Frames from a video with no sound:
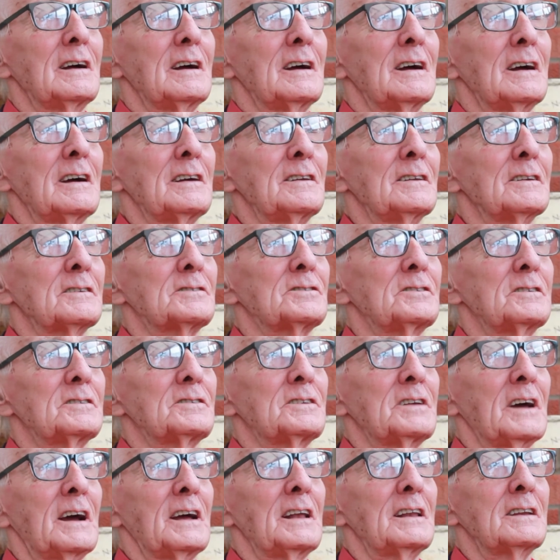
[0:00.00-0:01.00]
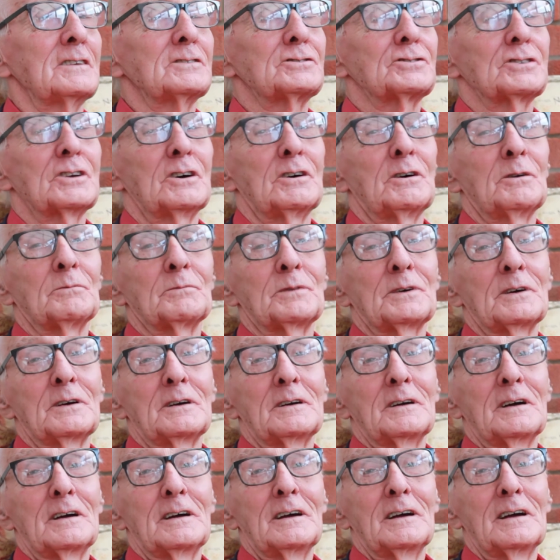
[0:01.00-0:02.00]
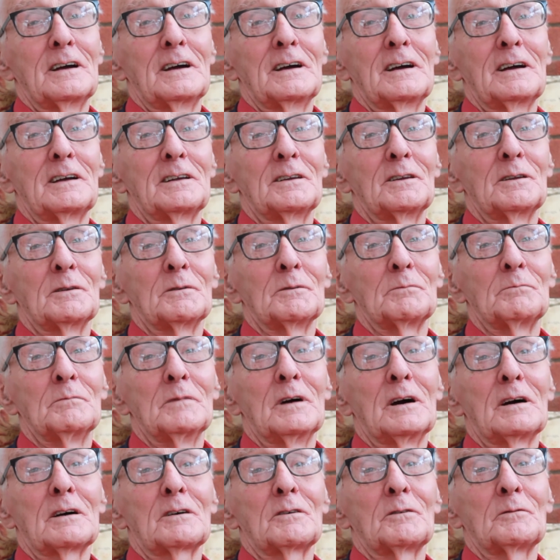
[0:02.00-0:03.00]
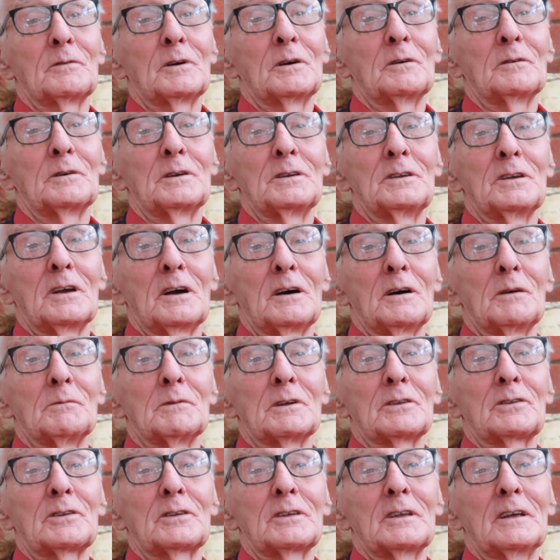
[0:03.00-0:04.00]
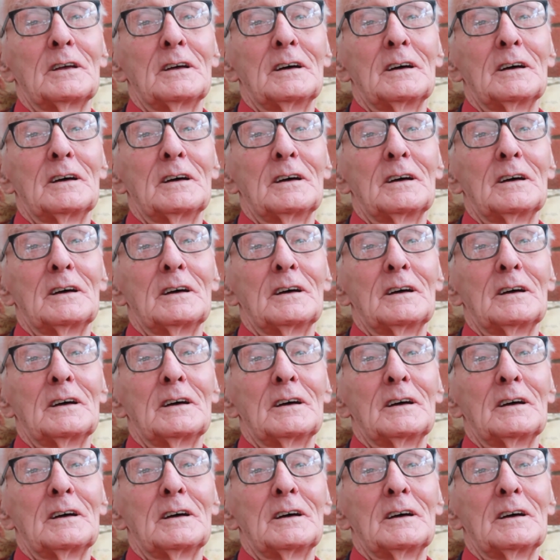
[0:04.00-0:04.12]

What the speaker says: in a tailor shop in Market Row in Yarmouth.